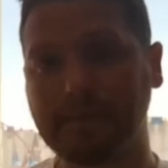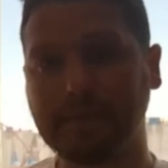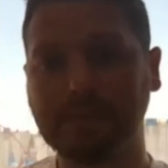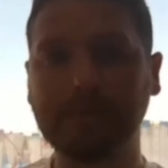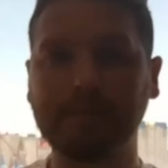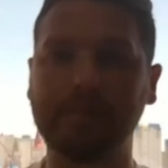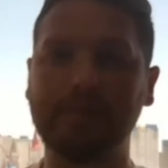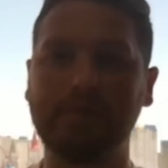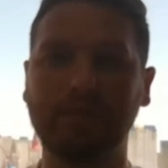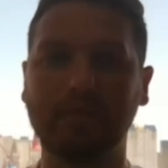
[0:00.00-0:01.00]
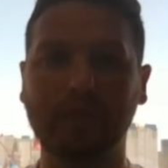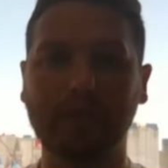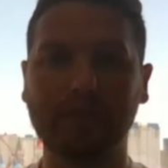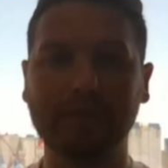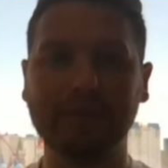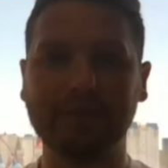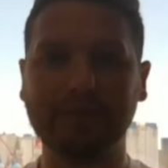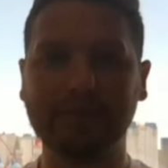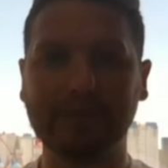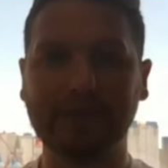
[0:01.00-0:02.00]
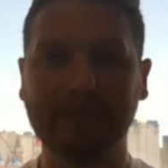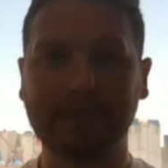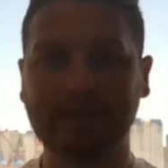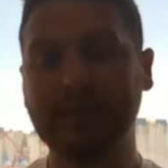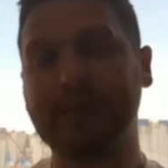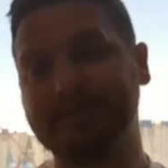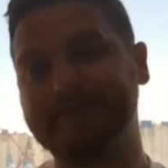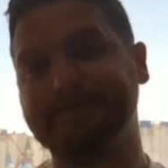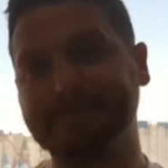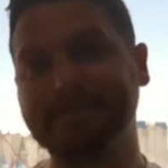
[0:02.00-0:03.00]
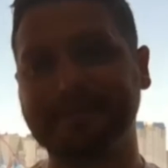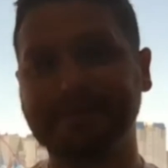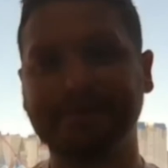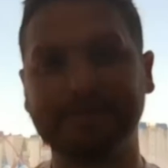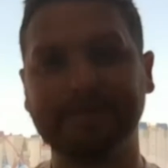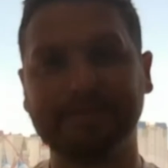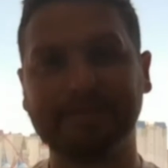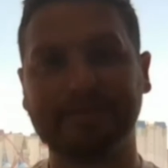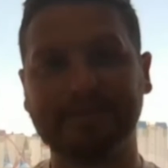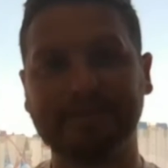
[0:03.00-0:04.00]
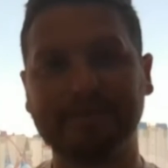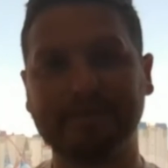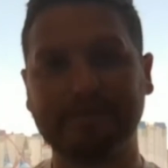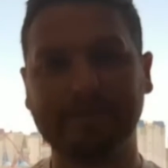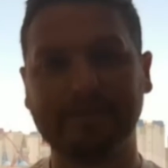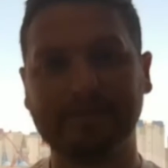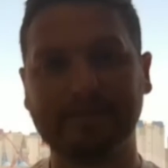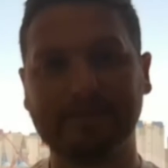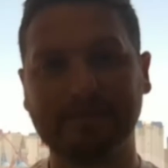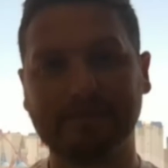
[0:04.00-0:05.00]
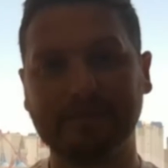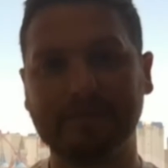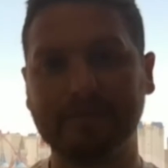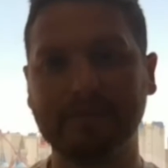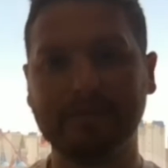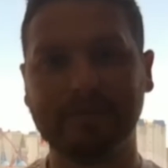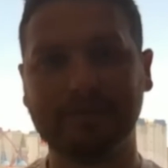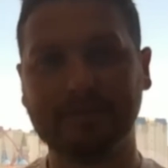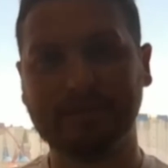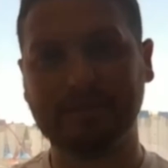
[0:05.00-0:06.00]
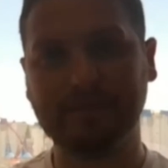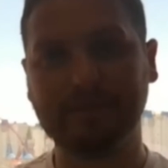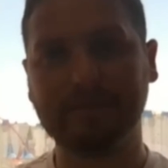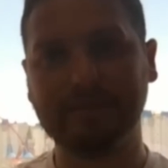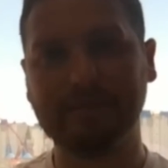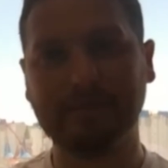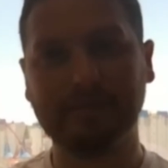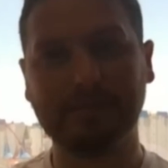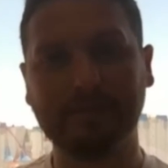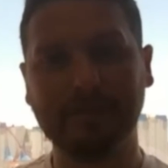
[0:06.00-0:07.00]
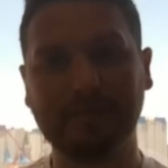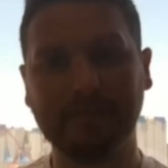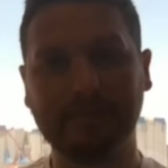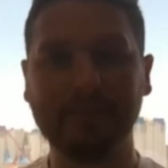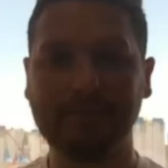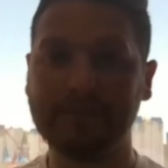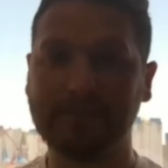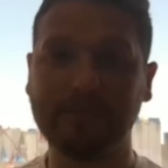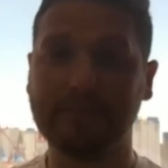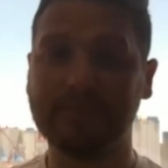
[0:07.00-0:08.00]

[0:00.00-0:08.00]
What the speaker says: This person isn't speaking.